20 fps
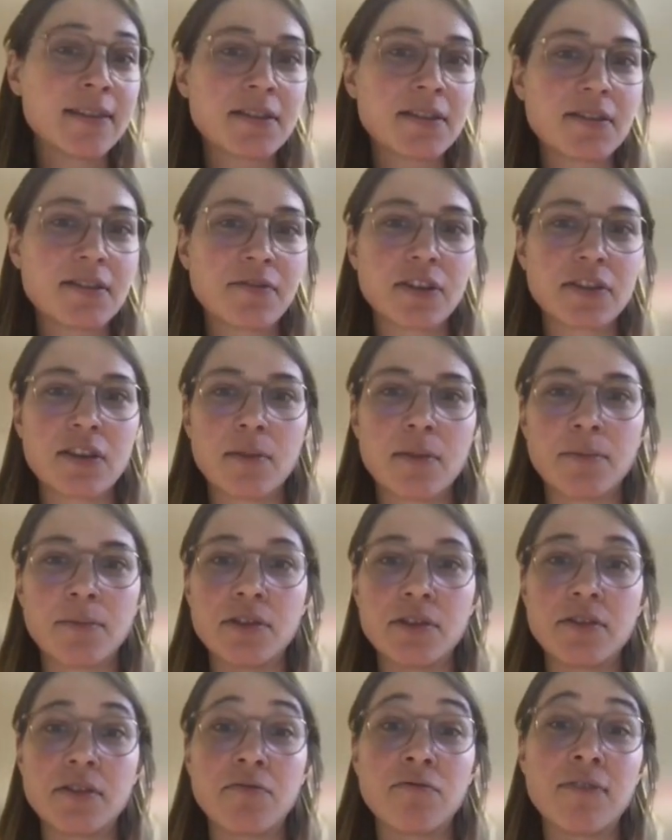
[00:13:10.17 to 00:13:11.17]
So for example,
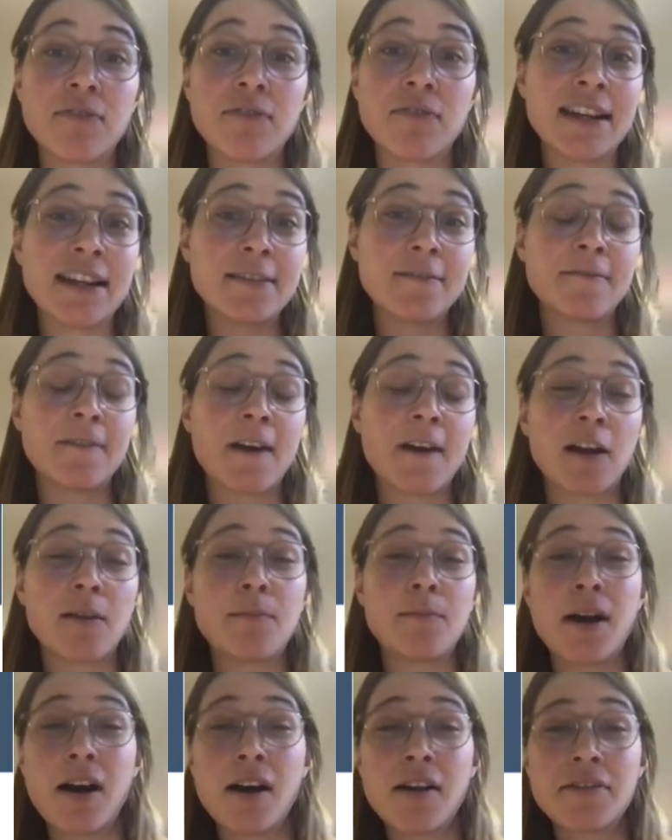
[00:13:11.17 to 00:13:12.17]
using relative file
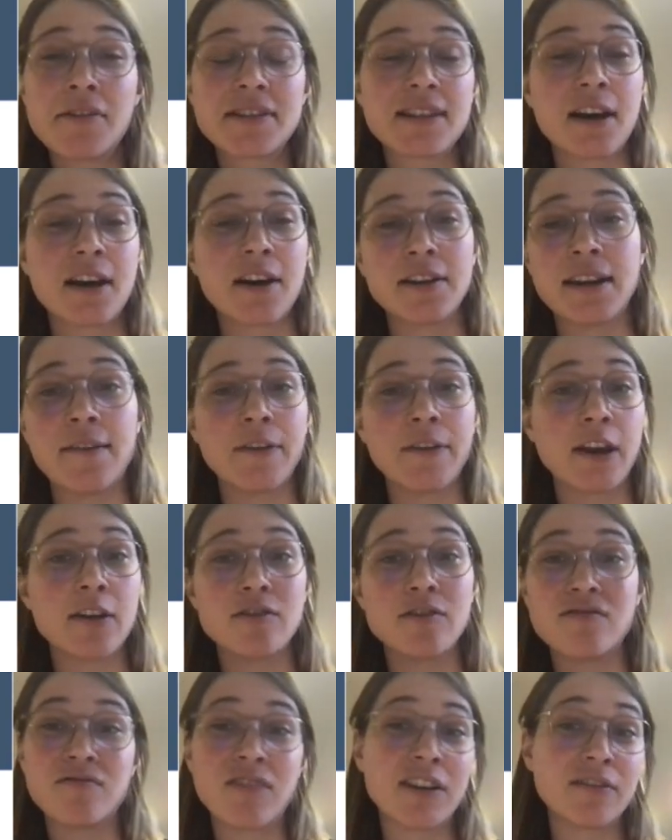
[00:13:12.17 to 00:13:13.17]
paths that are never
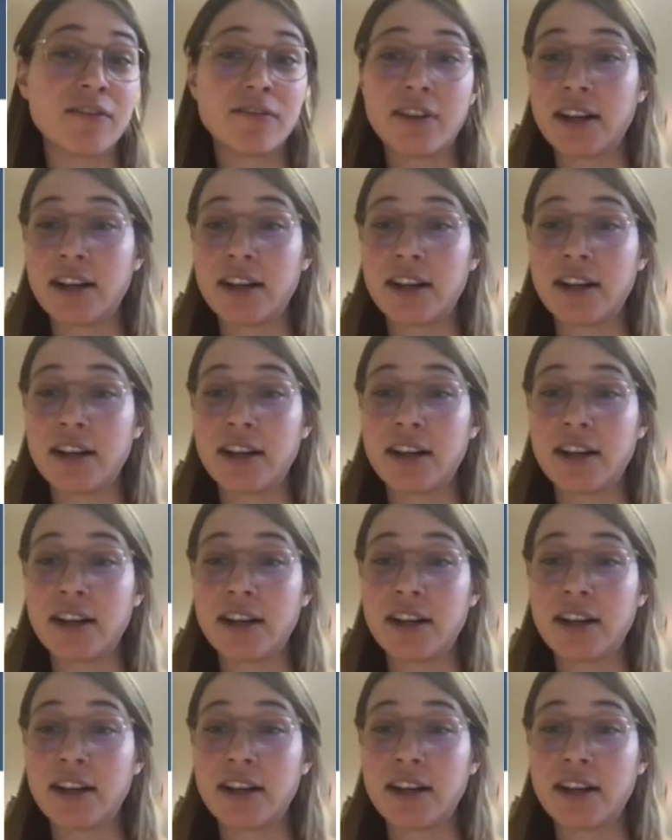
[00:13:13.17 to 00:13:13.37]
going to run